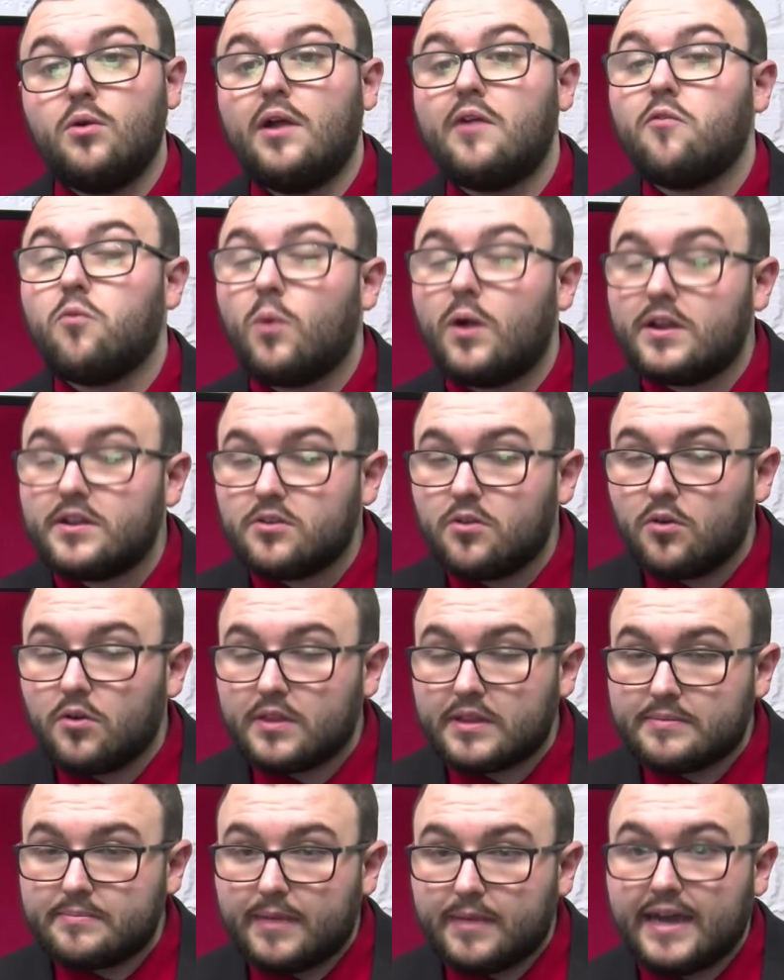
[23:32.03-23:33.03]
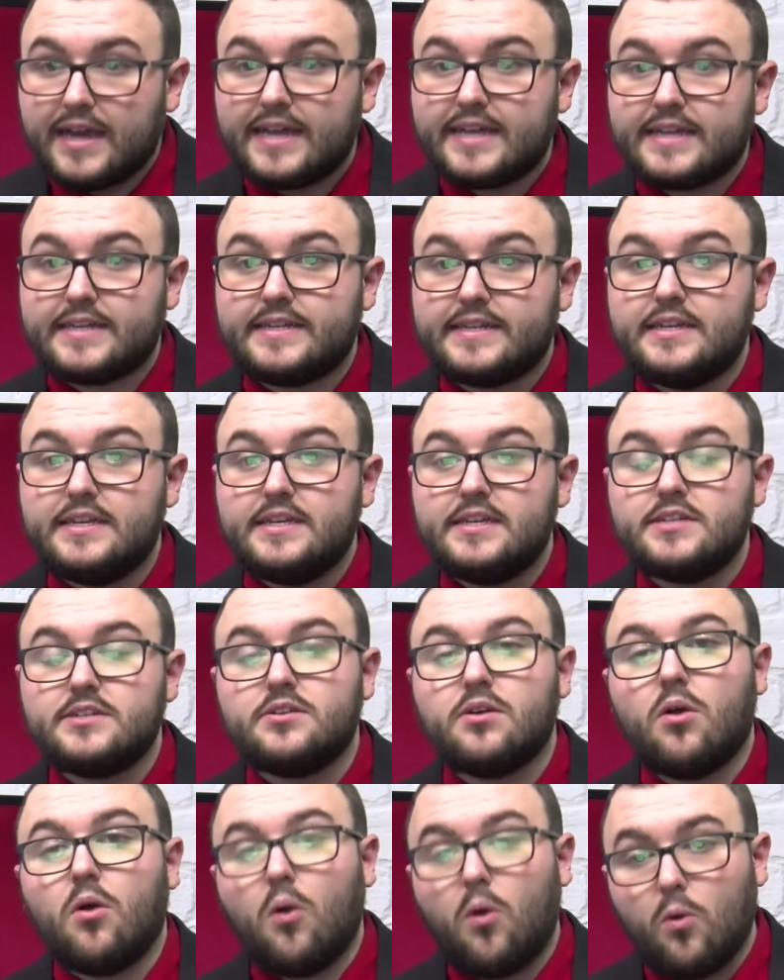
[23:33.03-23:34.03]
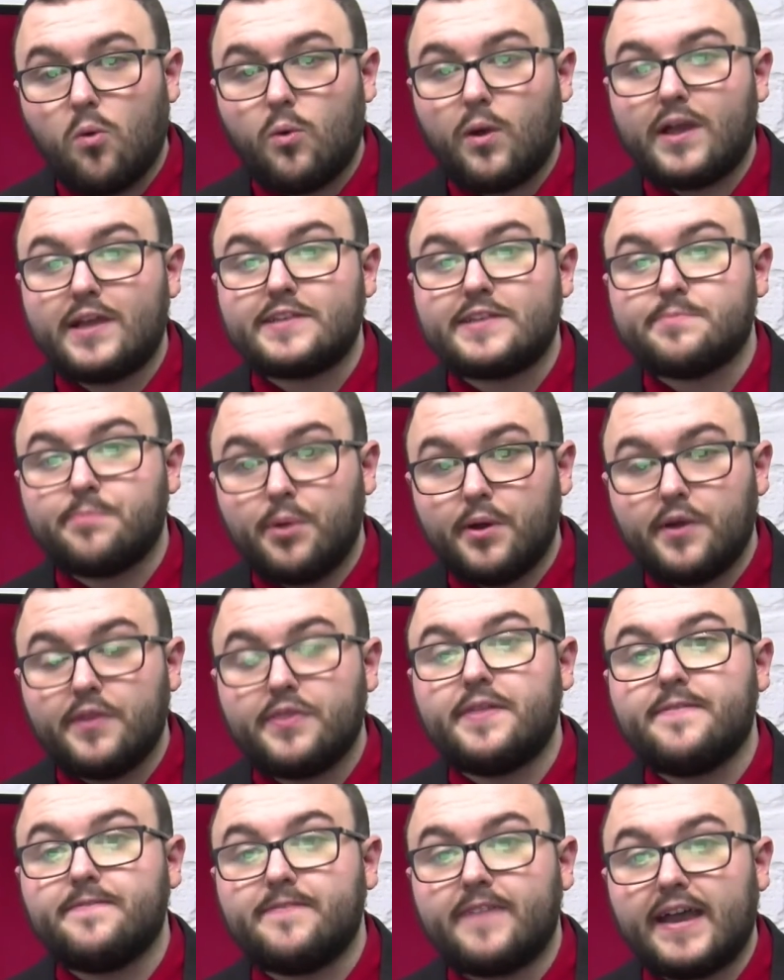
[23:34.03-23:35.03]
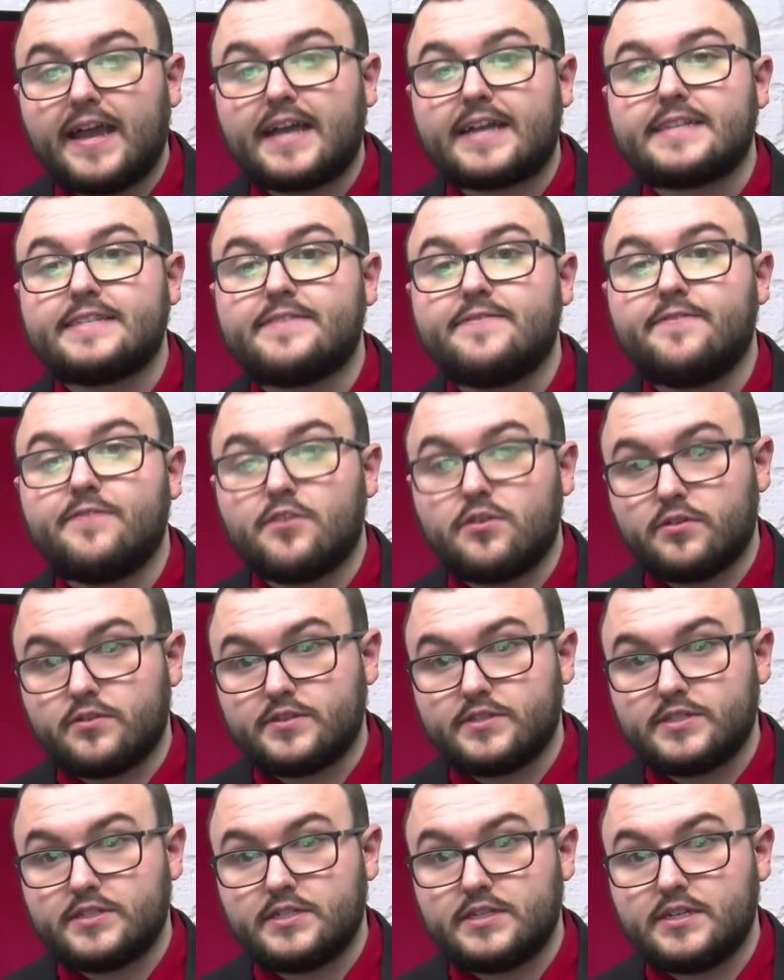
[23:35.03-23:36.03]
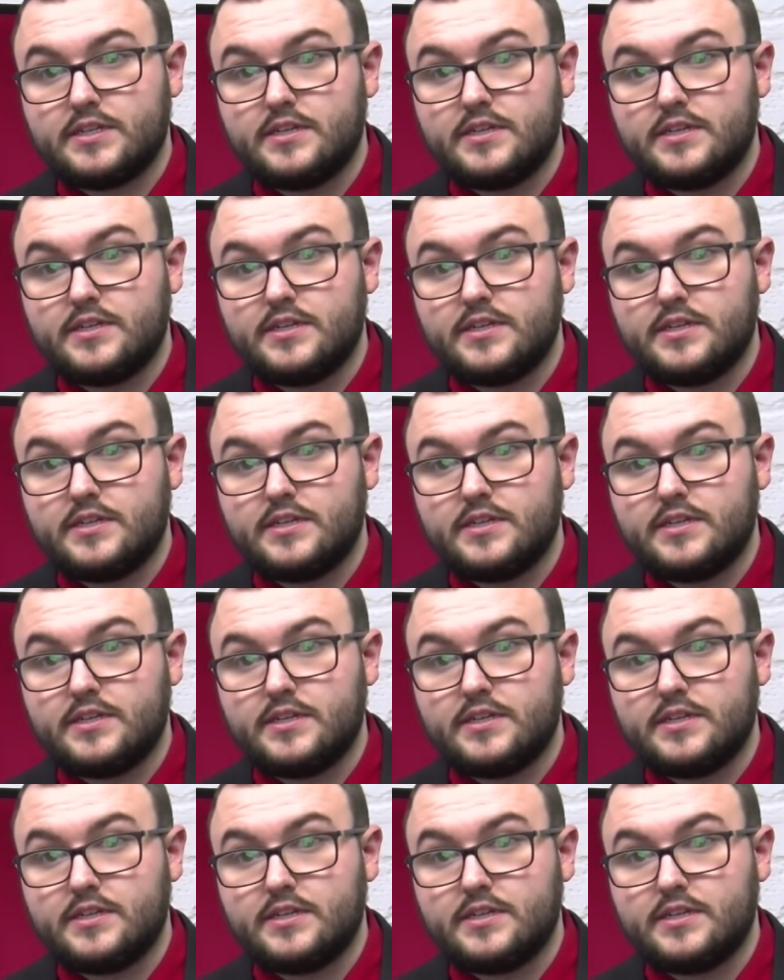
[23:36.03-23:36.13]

have one goal in mind, to always put the facts first.